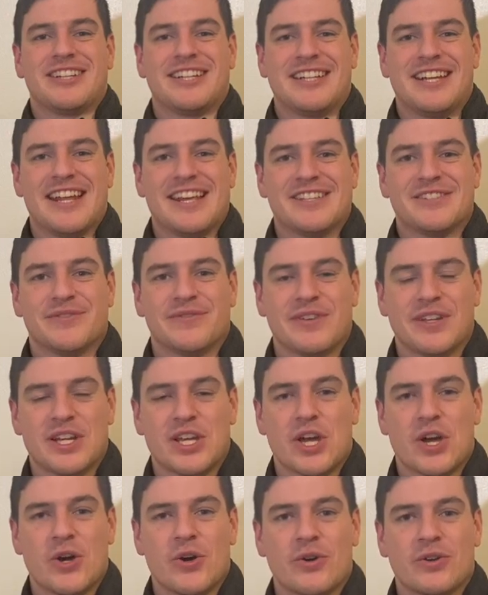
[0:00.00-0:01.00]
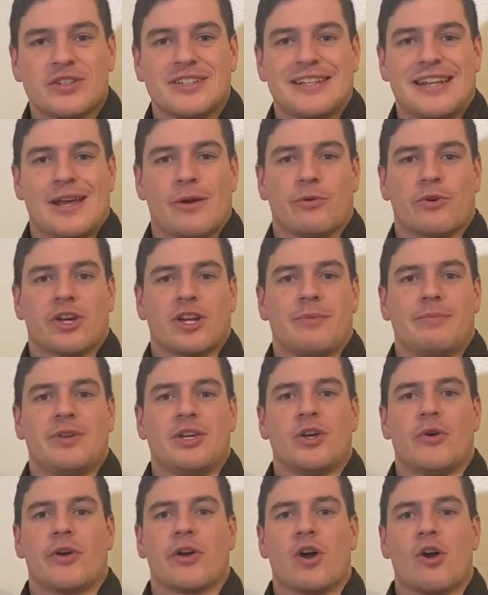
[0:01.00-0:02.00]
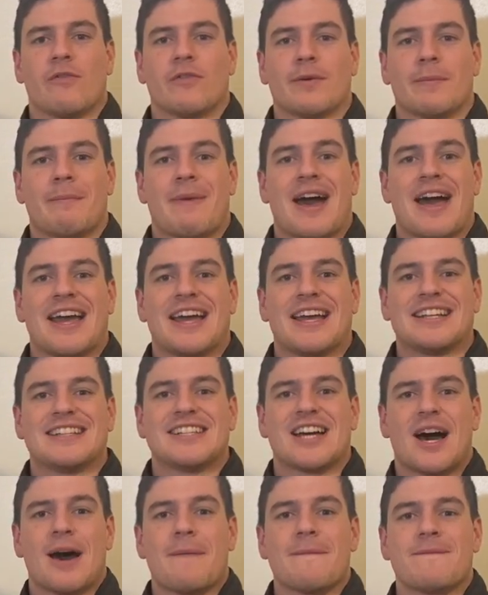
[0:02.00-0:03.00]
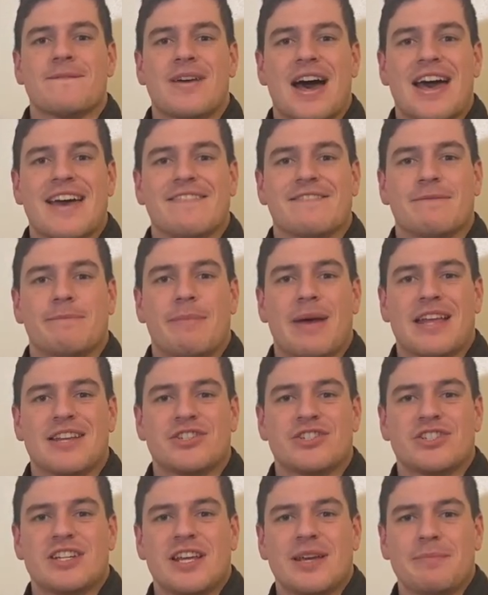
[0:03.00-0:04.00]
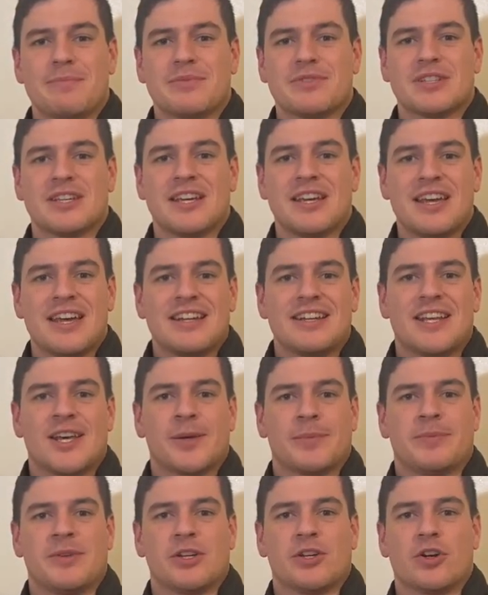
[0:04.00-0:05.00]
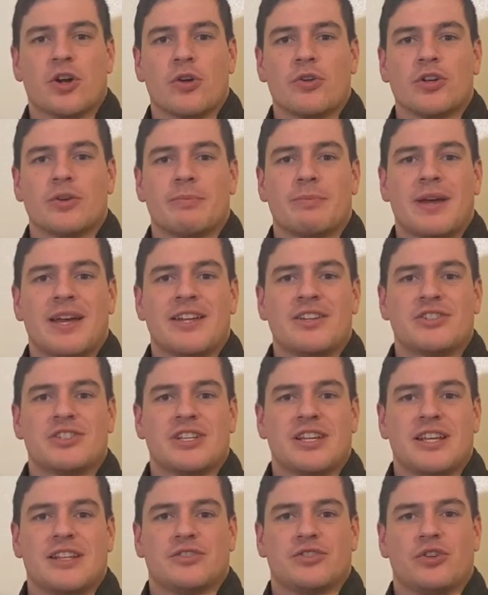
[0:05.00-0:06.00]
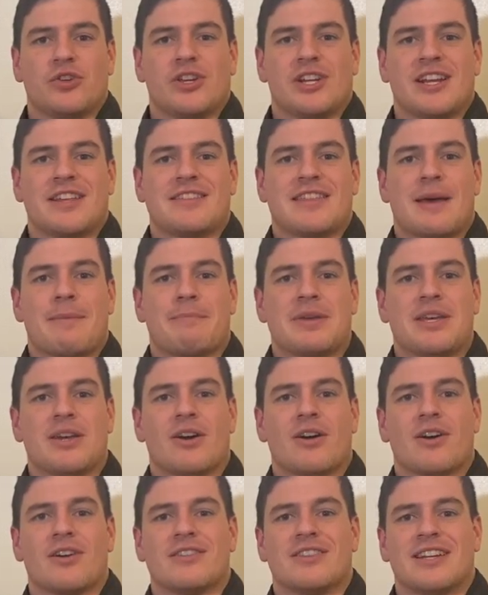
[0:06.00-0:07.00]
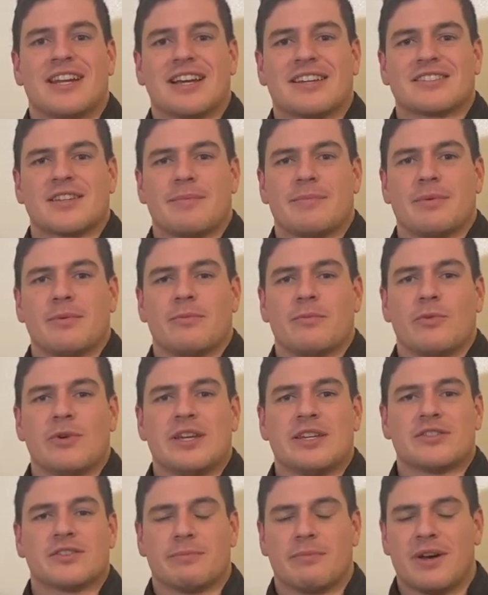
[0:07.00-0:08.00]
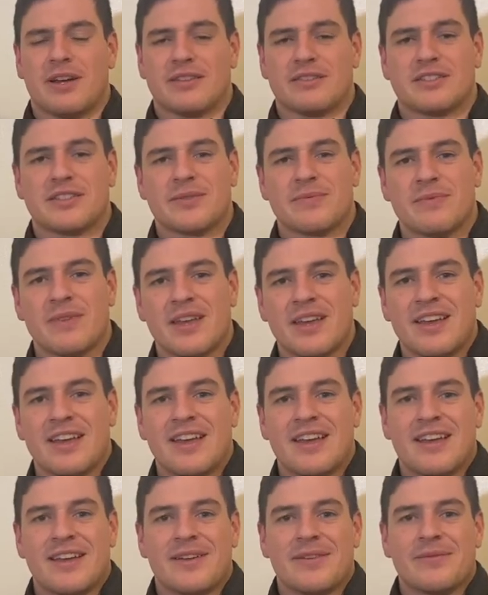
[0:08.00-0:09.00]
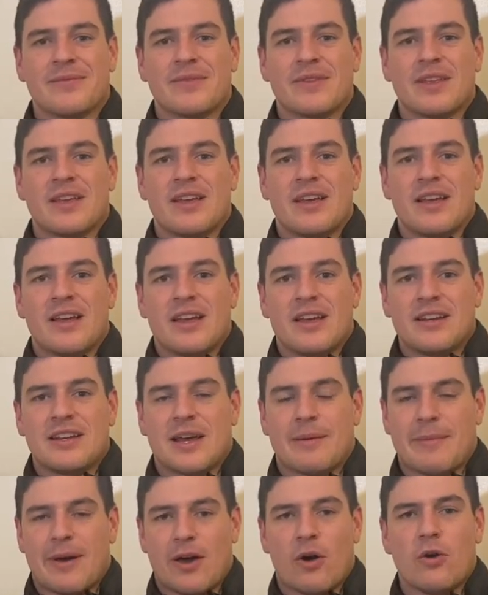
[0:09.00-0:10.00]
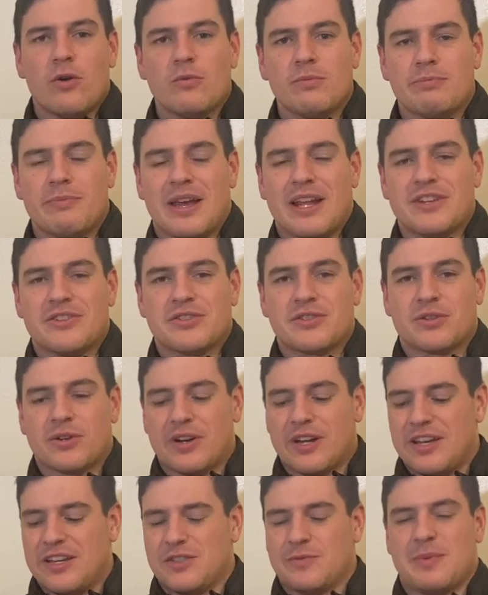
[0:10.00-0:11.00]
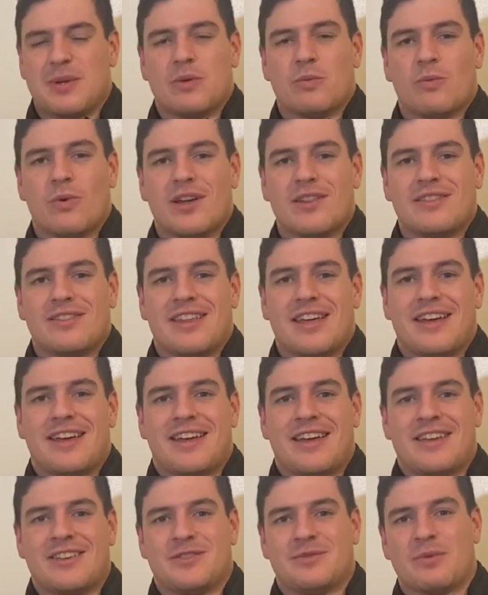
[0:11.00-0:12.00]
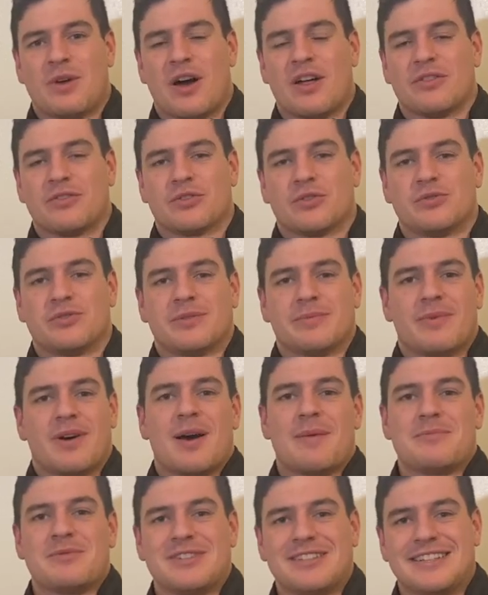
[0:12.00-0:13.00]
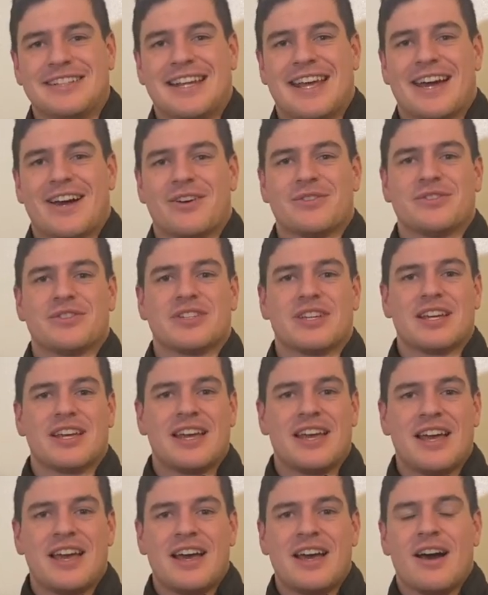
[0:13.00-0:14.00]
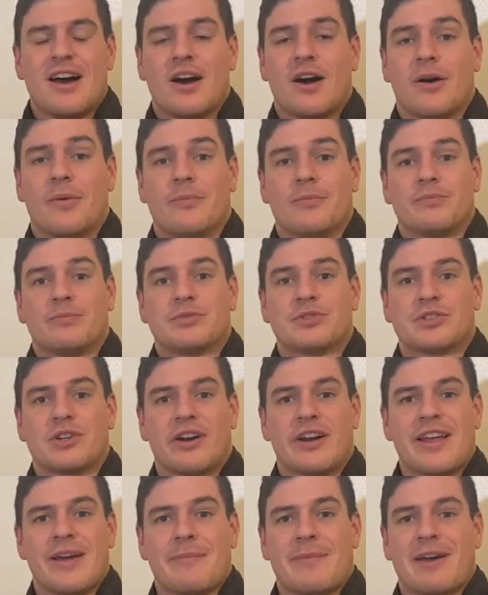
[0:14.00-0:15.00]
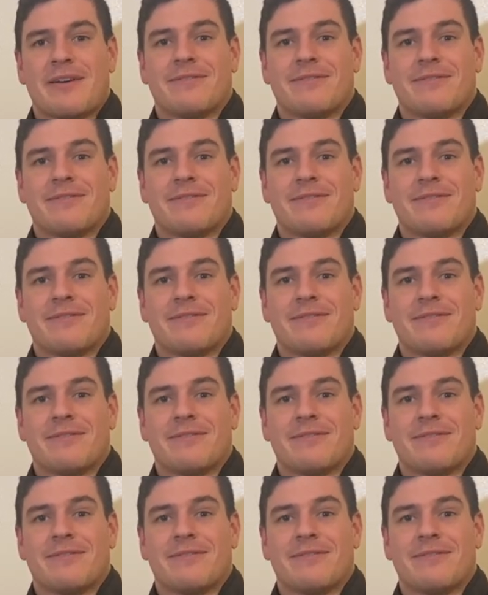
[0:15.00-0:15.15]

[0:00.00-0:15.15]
today's video. Today we're going to be going over my top 5 bench tips to help you grow your bench and so you can hit that PR in the next couple of weeks or months. Now my own bench story has been one that has gone through some ups and downs. Starting at my